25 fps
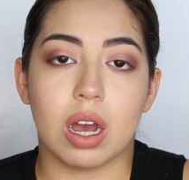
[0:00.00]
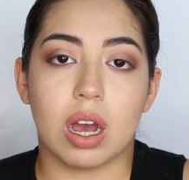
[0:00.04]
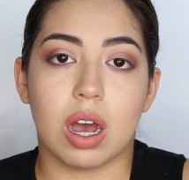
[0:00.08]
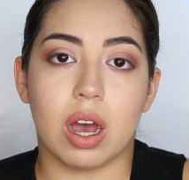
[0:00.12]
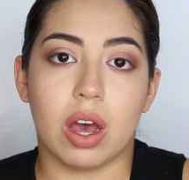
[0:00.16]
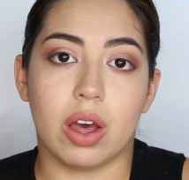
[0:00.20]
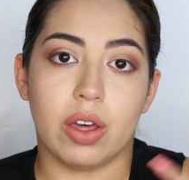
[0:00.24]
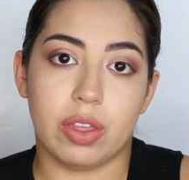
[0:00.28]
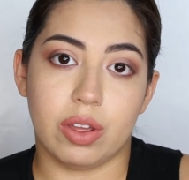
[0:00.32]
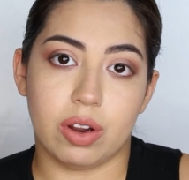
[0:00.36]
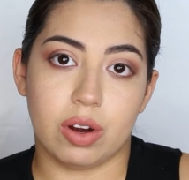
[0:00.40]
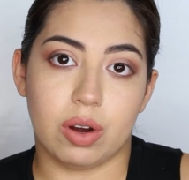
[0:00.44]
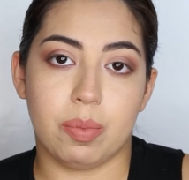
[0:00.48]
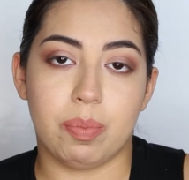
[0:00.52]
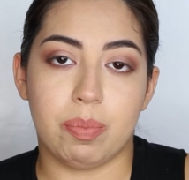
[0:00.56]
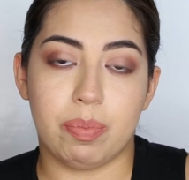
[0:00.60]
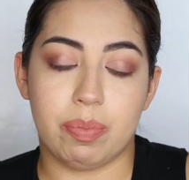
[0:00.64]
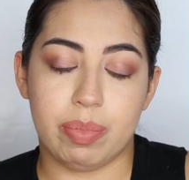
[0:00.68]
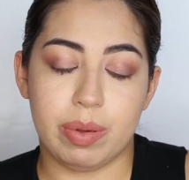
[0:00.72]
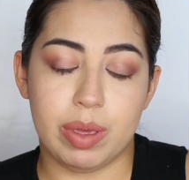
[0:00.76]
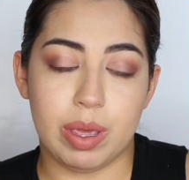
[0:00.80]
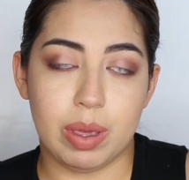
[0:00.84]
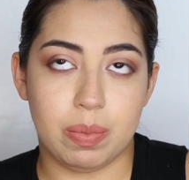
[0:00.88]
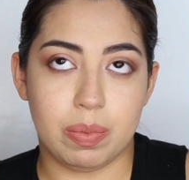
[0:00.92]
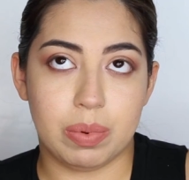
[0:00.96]
other
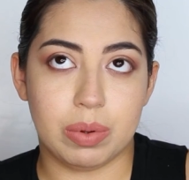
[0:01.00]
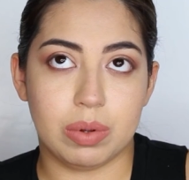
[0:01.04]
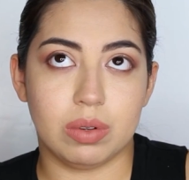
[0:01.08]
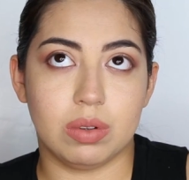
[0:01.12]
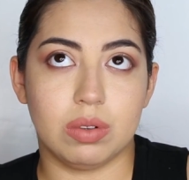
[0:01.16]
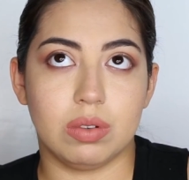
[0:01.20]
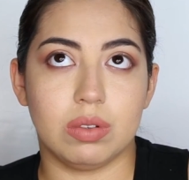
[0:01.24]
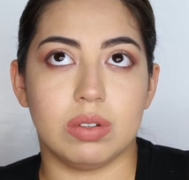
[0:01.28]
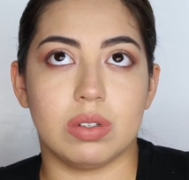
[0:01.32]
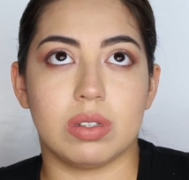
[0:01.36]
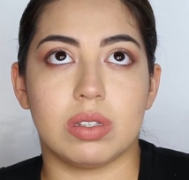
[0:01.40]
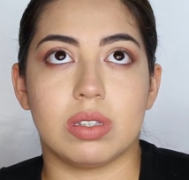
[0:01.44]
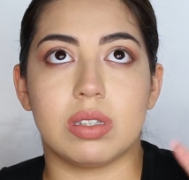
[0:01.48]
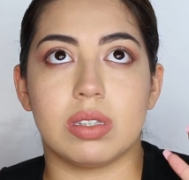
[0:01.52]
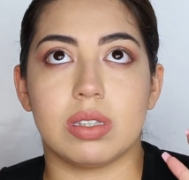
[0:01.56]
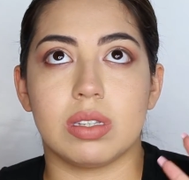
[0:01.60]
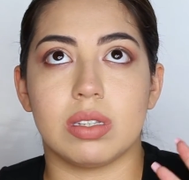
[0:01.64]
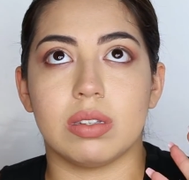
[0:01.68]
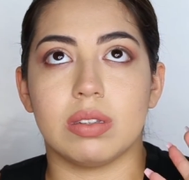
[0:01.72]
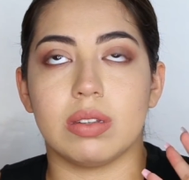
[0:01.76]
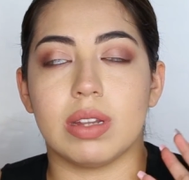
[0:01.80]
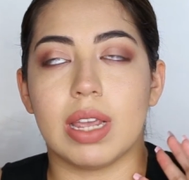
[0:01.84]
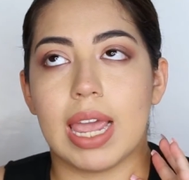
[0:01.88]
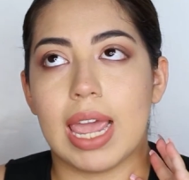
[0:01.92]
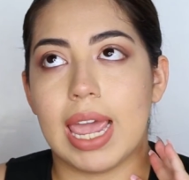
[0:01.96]

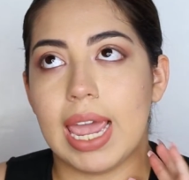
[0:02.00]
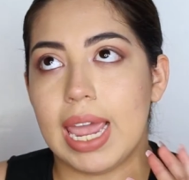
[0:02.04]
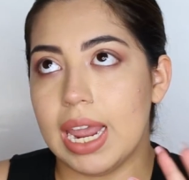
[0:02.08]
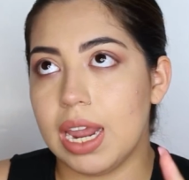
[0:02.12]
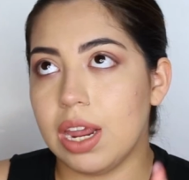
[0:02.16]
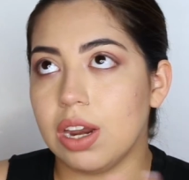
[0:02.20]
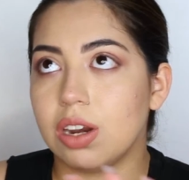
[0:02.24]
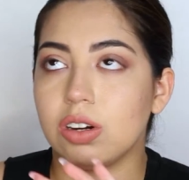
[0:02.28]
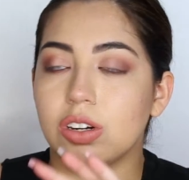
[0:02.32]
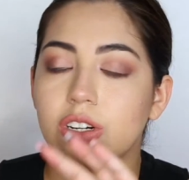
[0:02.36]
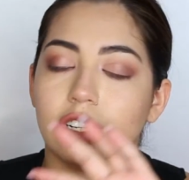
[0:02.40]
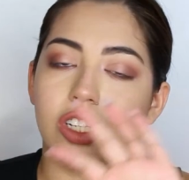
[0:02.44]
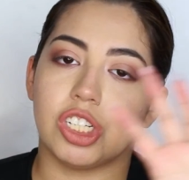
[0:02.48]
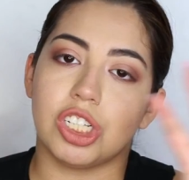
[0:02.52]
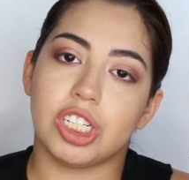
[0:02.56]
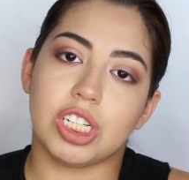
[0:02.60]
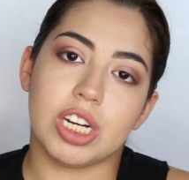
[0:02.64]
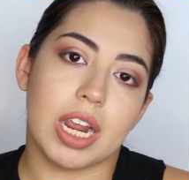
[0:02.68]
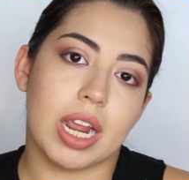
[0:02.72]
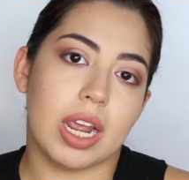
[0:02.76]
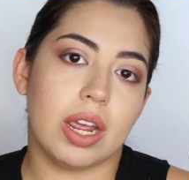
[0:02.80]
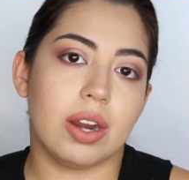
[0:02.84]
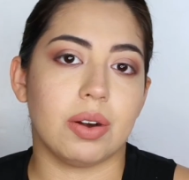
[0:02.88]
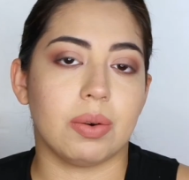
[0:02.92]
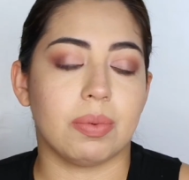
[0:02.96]
people's hate or
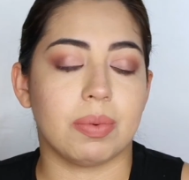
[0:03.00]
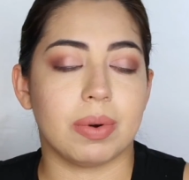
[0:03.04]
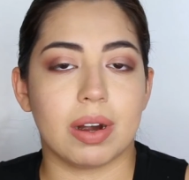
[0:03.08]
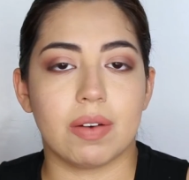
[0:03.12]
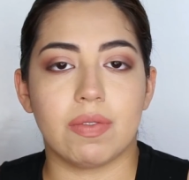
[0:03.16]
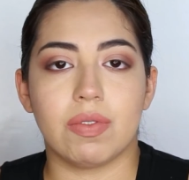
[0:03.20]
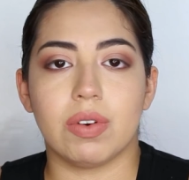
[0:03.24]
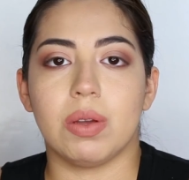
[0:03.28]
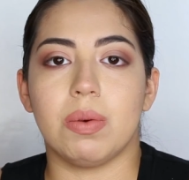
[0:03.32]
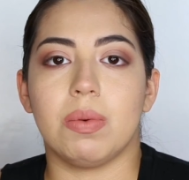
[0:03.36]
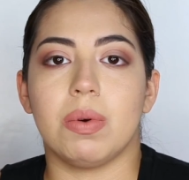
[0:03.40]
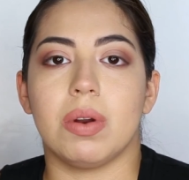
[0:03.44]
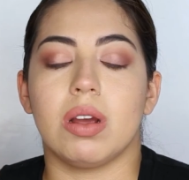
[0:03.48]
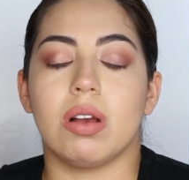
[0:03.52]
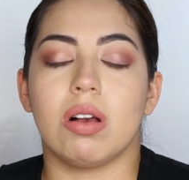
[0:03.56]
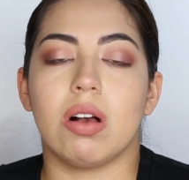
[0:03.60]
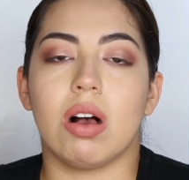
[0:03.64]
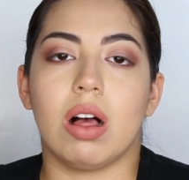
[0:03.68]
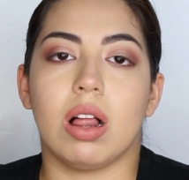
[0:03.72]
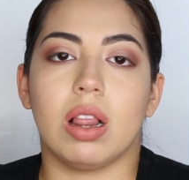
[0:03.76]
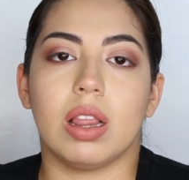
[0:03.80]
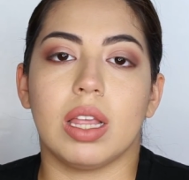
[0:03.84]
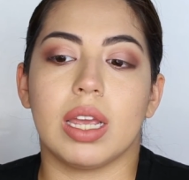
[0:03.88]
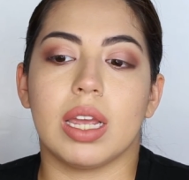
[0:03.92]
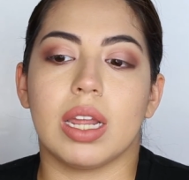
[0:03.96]
shade or whatever you want to
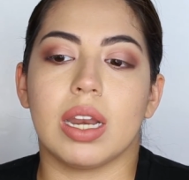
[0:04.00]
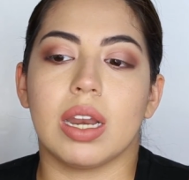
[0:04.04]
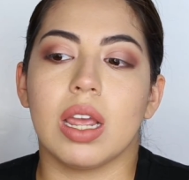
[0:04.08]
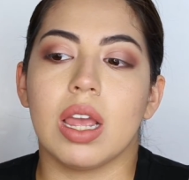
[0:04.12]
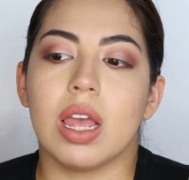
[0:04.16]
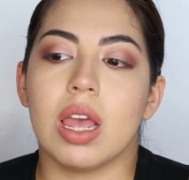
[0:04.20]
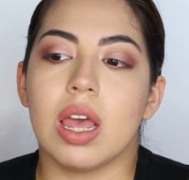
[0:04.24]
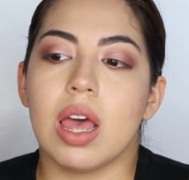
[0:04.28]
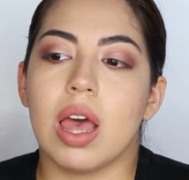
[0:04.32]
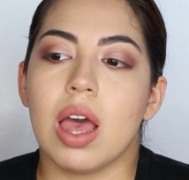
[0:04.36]
call it.